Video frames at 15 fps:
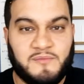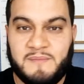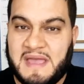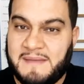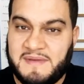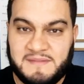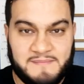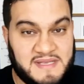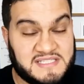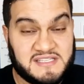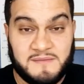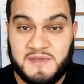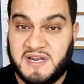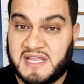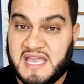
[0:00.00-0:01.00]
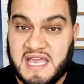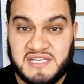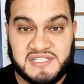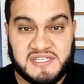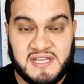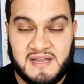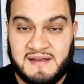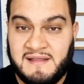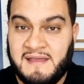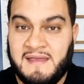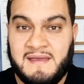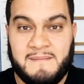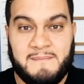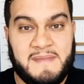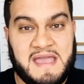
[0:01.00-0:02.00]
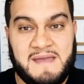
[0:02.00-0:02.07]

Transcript: you know maybe miscommunication